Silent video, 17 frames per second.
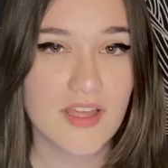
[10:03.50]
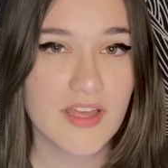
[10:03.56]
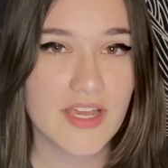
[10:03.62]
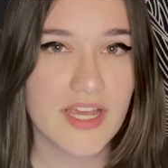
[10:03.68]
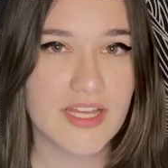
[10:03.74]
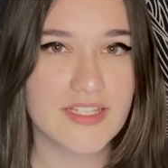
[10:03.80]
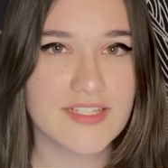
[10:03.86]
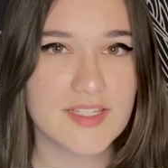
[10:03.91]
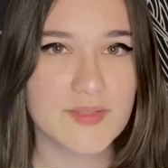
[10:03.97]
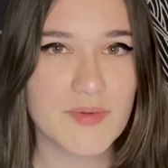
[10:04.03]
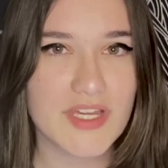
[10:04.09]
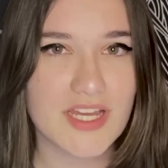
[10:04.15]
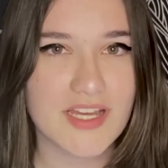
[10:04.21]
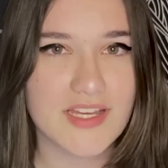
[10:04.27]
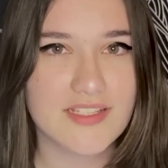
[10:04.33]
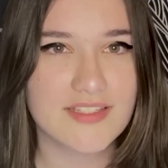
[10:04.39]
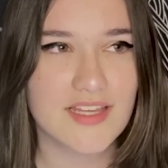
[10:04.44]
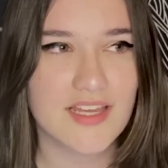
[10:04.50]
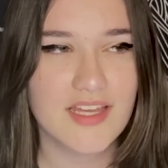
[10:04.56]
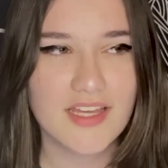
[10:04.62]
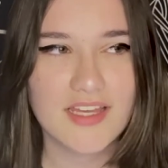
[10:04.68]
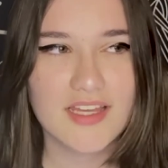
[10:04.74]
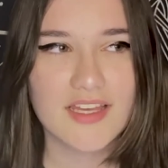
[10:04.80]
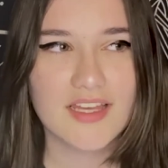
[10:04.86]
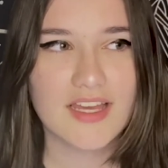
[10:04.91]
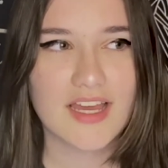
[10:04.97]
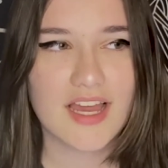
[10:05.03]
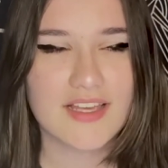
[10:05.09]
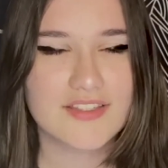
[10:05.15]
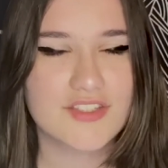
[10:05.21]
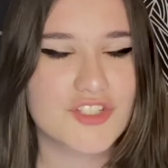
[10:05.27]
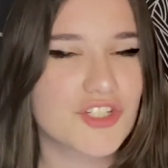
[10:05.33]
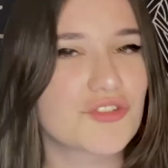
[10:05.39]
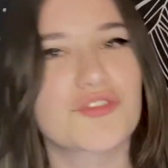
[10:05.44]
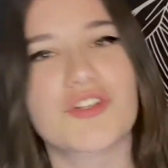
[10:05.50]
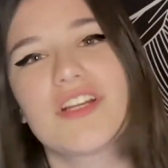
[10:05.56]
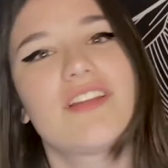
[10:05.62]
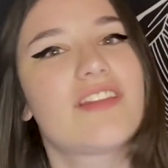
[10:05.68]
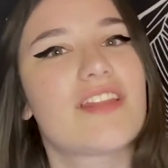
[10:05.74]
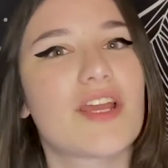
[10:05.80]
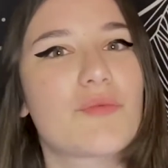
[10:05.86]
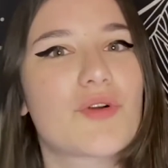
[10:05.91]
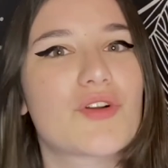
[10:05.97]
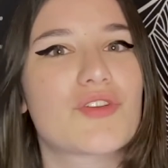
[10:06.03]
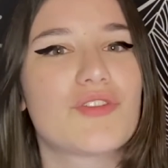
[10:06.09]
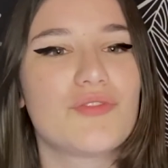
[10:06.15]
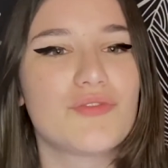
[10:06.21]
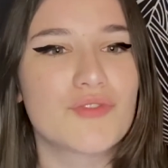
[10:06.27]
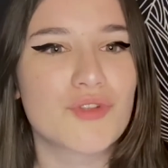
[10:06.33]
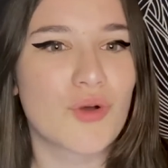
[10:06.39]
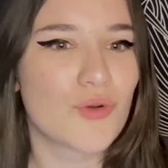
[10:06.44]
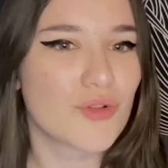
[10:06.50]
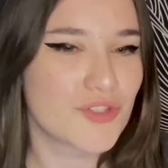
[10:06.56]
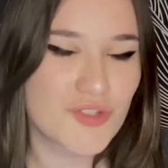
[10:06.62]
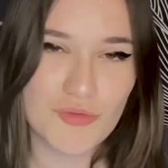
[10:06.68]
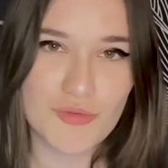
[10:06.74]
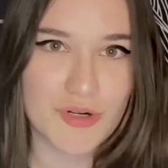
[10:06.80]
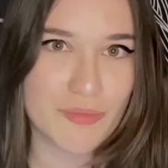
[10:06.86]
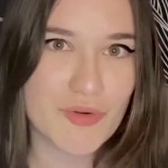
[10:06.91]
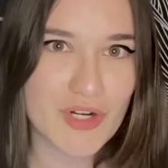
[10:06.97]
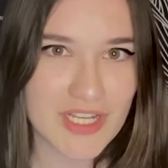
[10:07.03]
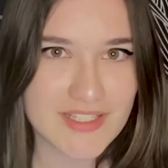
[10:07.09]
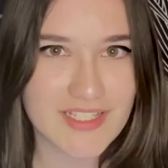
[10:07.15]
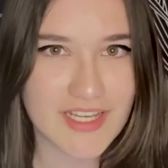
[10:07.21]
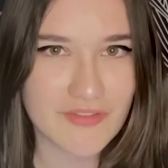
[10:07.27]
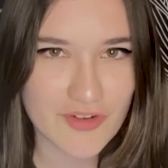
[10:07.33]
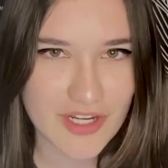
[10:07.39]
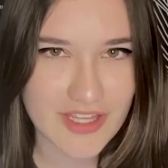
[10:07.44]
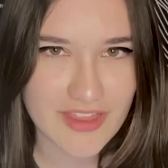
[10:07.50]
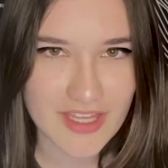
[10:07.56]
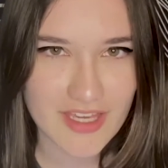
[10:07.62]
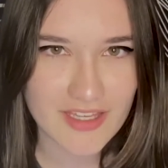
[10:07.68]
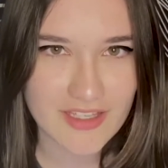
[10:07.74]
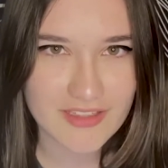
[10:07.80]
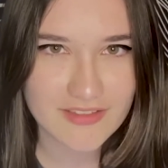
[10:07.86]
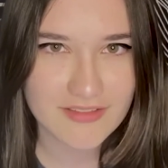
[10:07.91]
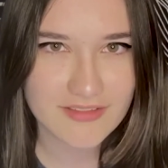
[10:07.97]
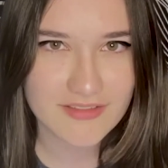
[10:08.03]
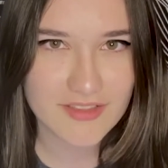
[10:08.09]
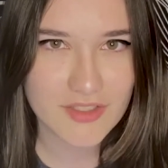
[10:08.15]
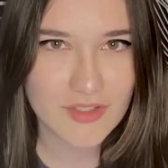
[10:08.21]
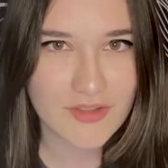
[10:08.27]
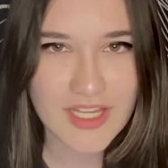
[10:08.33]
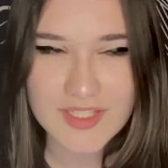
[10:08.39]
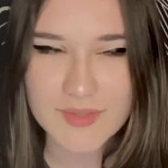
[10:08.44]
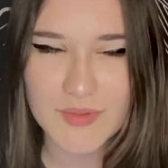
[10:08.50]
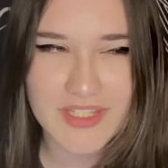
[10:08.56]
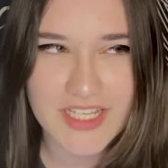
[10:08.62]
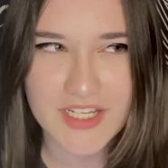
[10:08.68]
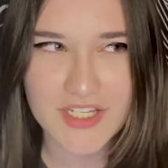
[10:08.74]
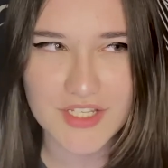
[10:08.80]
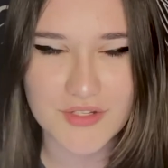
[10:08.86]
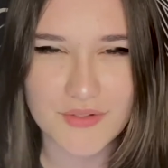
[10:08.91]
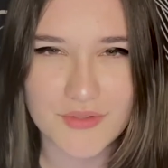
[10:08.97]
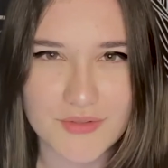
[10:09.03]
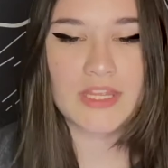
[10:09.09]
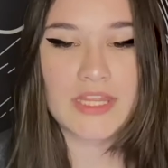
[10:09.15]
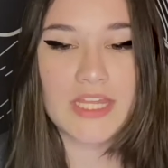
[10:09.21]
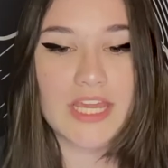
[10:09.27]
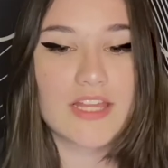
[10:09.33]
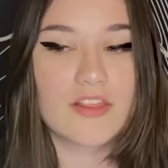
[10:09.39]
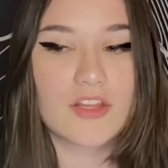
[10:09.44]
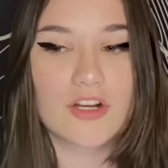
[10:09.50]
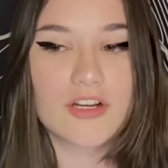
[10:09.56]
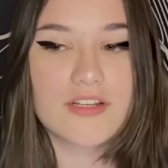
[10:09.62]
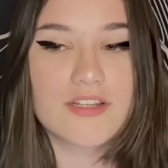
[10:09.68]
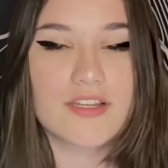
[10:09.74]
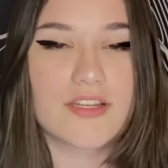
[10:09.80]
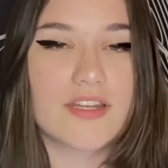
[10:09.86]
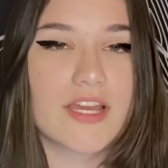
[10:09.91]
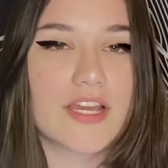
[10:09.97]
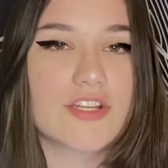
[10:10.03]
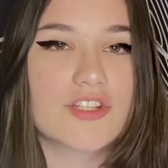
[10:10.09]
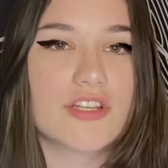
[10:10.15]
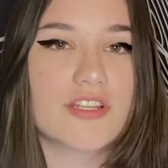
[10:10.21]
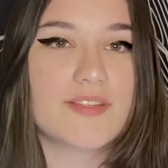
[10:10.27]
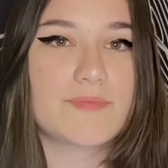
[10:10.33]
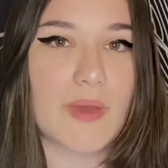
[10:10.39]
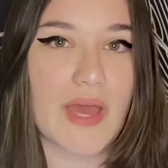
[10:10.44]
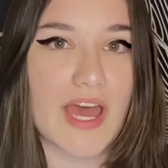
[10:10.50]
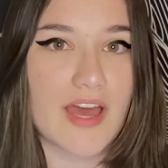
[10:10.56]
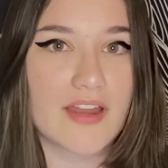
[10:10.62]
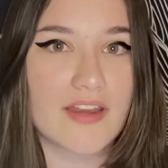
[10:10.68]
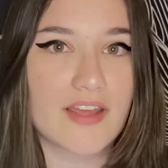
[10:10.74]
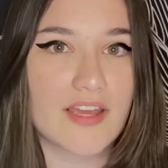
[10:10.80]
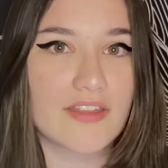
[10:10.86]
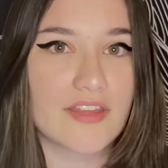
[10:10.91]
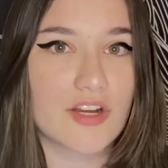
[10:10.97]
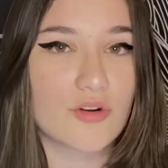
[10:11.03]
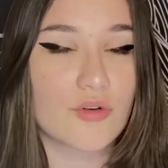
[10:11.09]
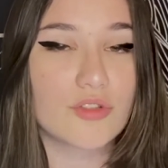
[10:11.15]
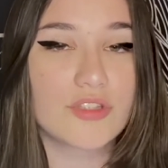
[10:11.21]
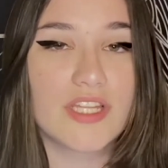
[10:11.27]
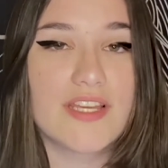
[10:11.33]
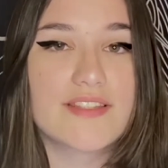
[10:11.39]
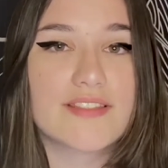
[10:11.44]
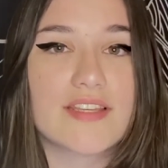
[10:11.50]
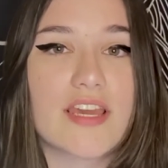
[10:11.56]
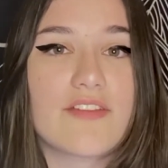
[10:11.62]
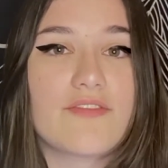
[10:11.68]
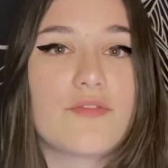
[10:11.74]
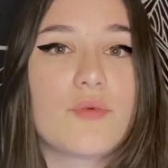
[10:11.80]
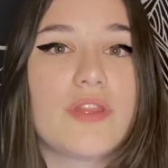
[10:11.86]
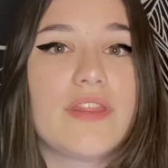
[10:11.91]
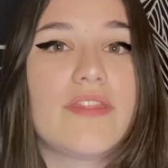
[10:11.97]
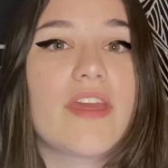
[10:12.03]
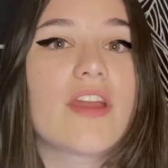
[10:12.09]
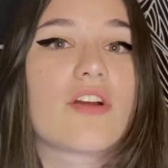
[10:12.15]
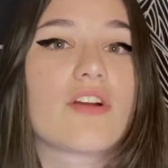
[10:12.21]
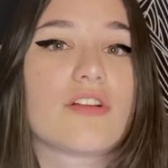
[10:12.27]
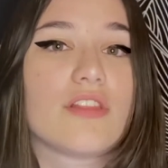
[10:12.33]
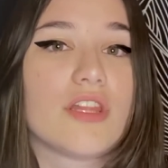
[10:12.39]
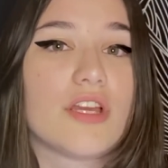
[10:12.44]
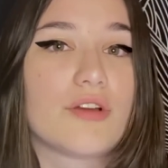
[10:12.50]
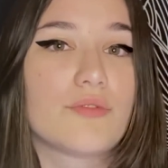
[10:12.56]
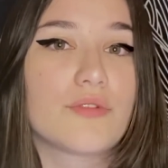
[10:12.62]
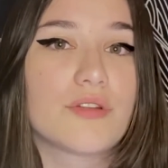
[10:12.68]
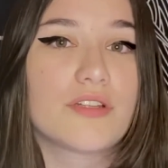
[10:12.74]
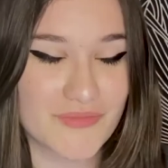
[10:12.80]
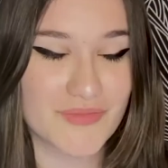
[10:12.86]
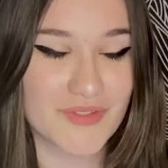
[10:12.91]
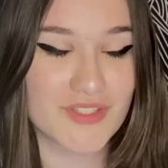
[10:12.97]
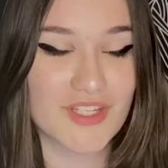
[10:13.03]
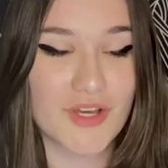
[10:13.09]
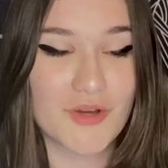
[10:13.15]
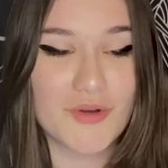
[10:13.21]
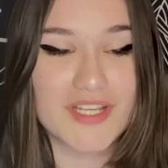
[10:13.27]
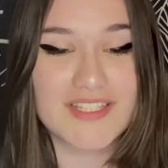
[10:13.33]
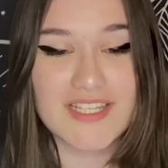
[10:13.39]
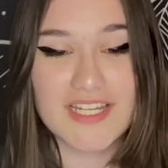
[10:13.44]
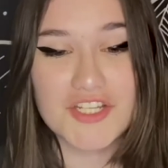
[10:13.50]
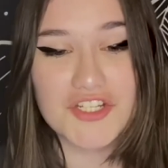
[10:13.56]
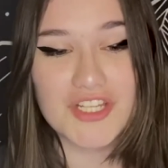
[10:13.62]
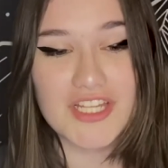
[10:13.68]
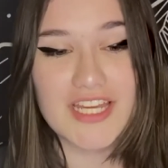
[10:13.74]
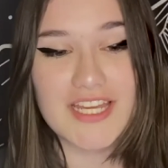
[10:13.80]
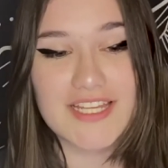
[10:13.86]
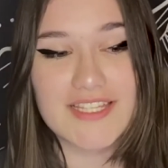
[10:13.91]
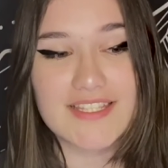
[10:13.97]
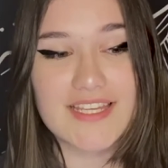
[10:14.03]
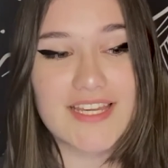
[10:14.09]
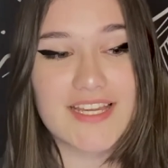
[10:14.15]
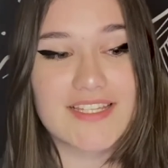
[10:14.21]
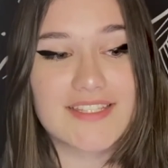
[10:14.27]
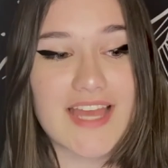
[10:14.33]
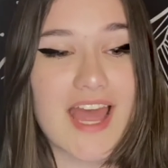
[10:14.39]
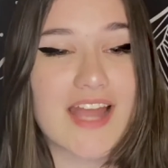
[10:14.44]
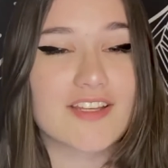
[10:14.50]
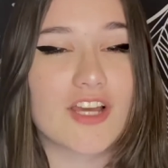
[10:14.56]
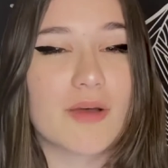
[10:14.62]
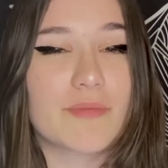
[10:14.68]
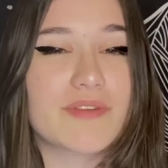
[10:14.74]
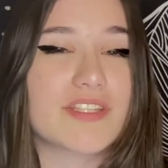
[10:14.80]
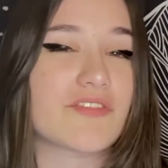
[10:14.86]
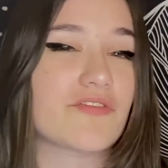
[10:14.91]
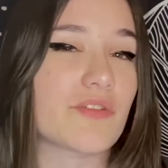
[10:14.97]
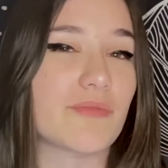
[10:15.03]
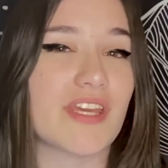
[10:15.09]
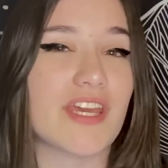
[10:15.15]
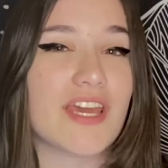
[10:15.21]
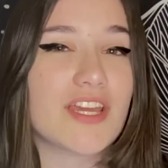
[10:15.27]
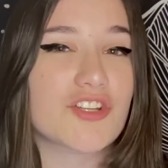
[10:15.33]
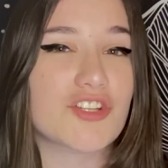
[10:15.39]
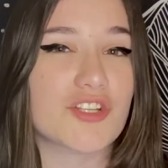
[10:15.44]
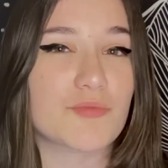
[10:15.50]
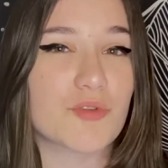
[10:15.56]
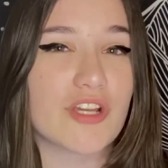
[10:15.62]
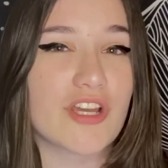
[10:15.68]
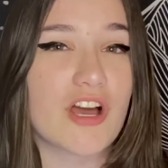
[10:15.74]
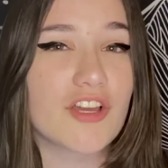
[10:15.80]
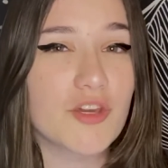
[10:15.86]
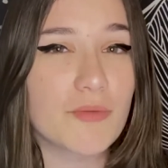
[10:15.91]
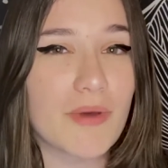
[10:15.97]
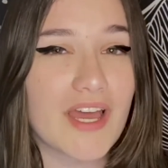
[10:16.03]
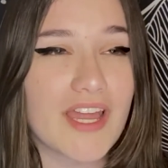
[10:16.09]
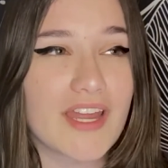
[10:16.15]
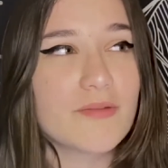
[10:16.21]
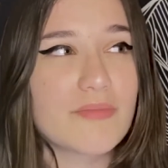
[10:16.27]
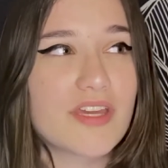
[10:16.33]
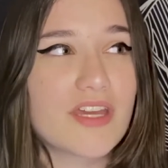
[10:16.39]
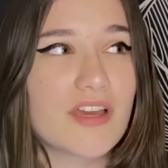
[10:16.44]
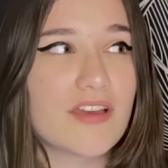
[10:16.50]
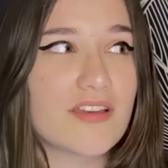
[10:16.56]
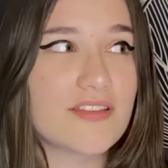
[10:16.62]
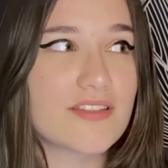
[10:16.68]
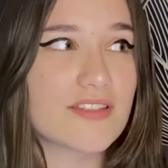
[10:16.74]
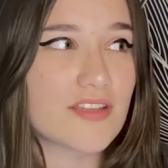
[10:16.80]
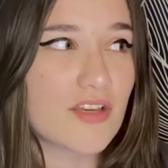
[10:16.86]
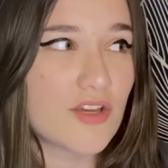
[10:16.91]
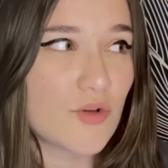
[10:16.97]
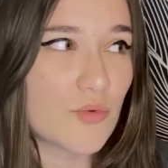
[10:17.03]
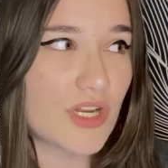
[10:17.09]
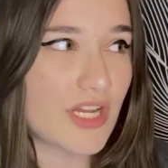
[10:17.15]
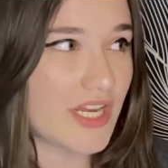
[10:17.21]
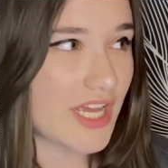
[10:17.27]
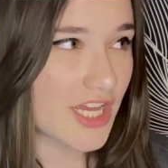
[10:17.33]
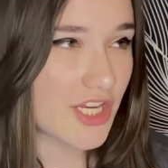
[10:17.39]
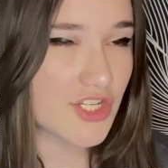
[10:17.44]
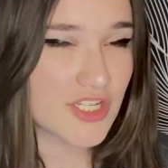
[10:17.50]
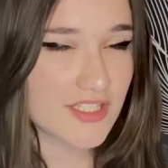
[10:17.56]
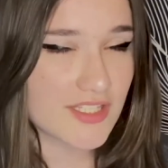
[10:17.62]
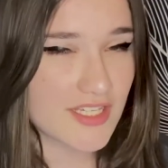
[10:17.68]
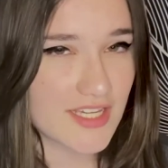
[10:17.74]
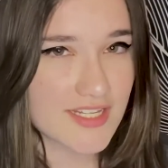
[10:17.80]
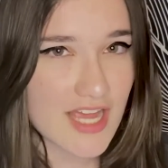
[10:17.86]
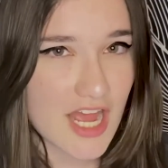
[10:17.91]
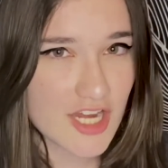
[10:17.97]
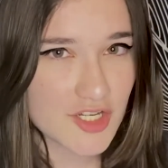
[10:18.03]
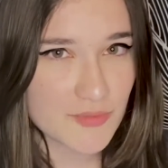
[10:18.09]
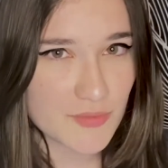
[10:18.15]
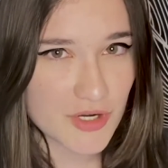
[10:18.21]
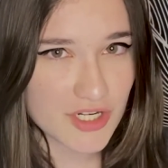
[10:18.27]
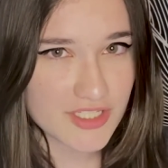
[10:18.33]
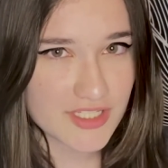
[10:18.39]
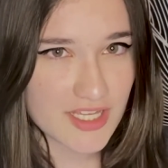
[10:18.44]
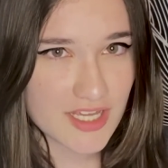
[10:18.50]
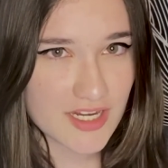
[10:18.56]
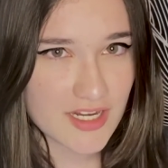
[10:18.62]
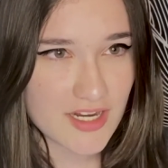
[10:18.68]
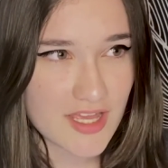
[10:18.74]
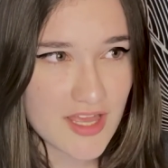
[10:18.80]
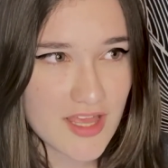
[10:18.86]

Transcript: And this is because as children, they were told to repress everything. So that's what they do. They learned connection is bad and they're only safe when they are alone. So essentially, it's the exact opposite from the anxious preoccupied, because when an anxiously attached person